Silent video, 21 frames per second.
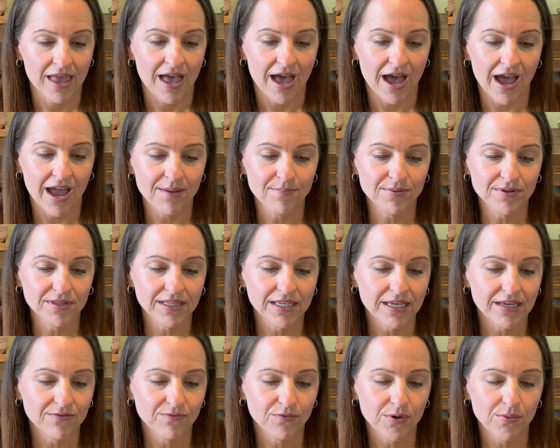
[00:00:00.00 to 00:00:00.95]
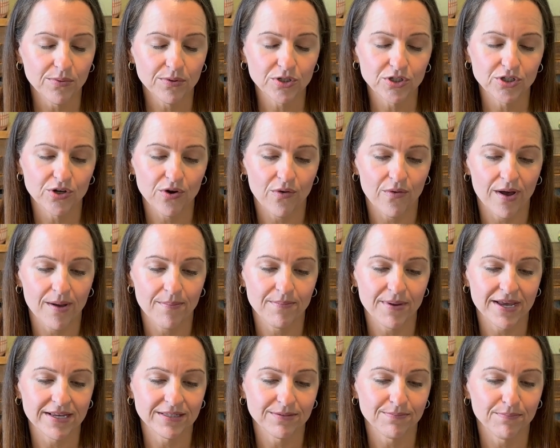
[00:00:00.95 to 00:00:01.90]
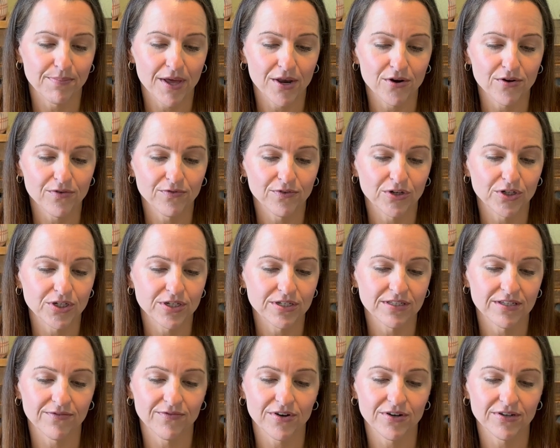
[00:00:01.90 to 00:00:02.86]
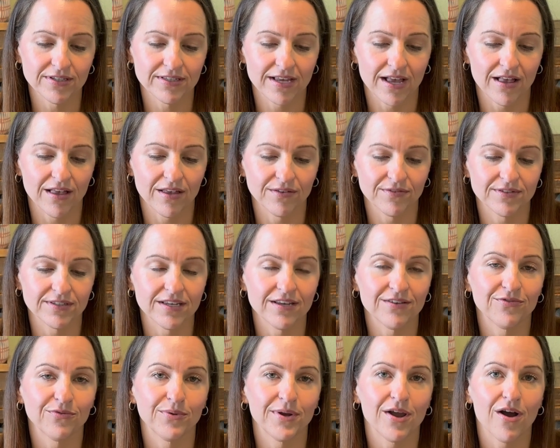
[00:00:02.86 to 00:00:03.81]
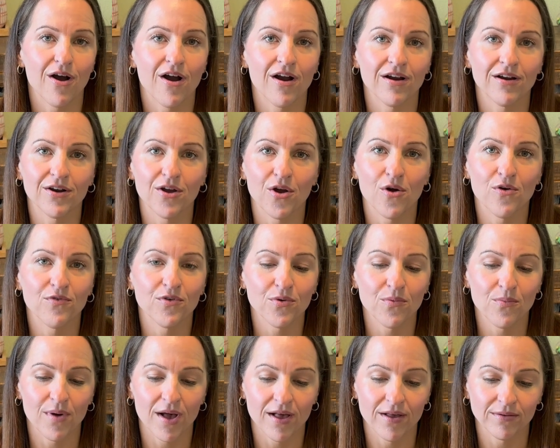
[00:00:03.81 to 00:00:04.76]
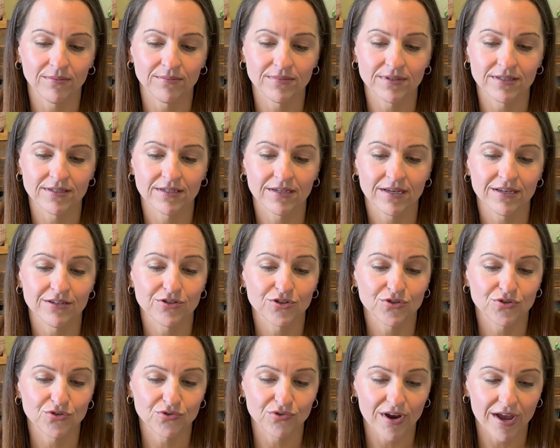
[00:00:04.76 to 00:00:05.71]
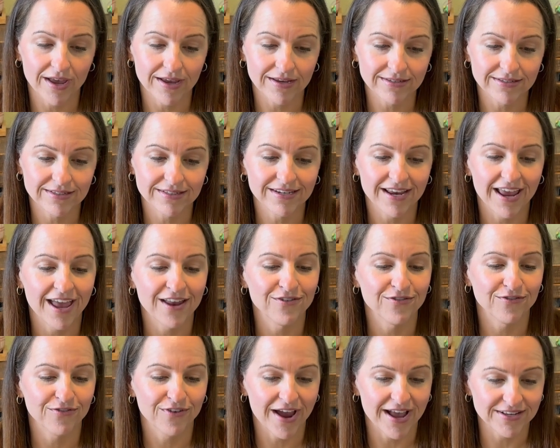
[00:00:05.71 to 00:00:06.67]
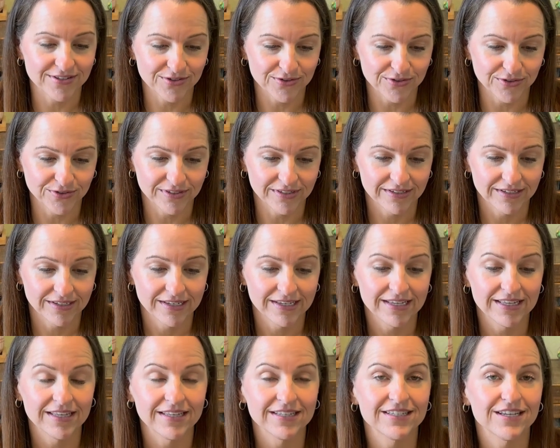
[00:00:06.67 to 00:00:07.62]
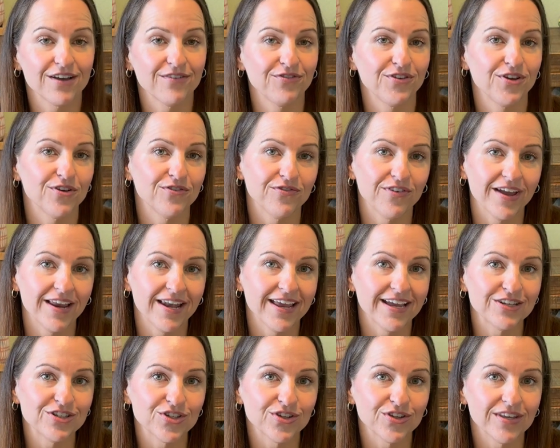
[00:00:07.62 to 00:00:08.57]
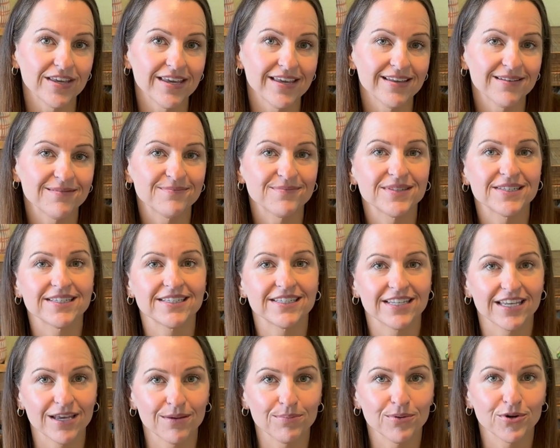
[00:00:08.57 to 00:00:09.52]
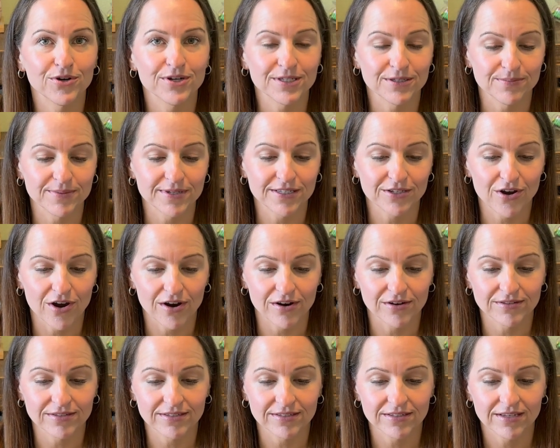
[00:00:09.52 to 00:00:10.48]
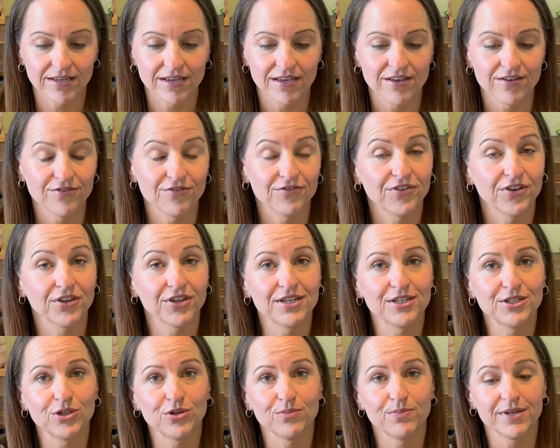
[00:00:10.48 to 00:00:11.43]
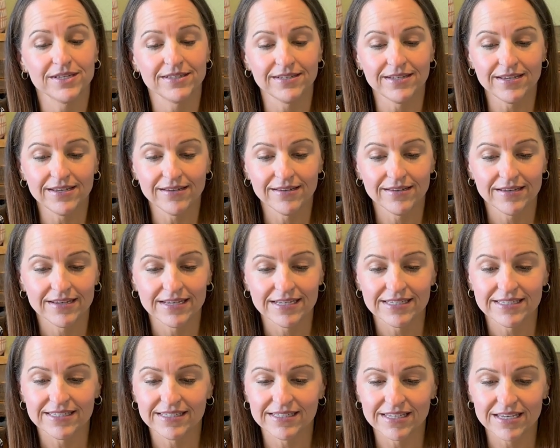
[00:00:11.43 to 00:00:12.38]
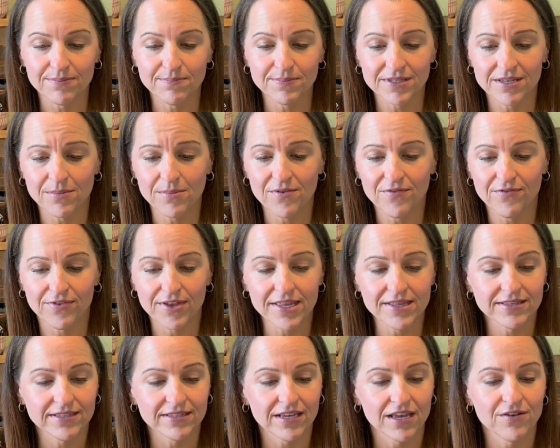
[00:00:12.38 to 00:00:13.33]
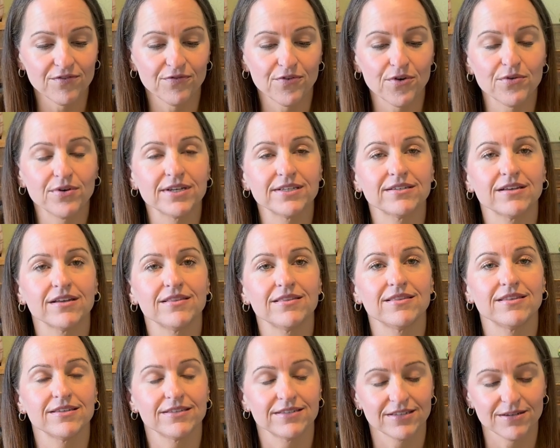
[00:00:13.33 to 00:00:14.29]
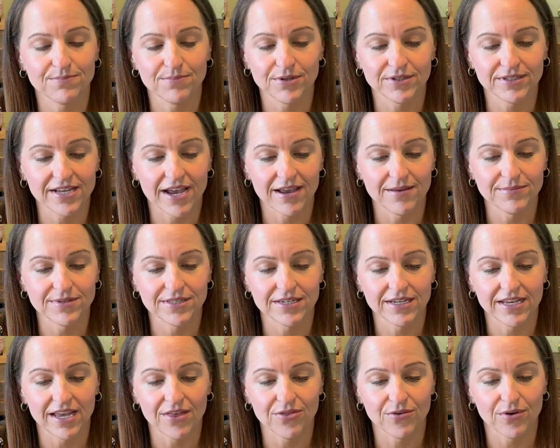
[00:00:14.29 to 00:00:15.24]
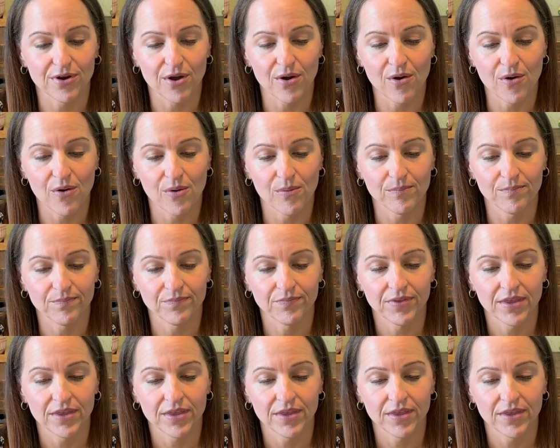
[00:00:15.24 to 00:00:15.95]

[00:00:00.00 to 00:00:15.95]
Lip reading: I believe we will show up as better versions of ourselves if we aren't overwhelmed, stressed, and frazzled. Tough year financially? Skip Christmas cards. Feeling too busy? Skip some events and focus on the simple times together at home.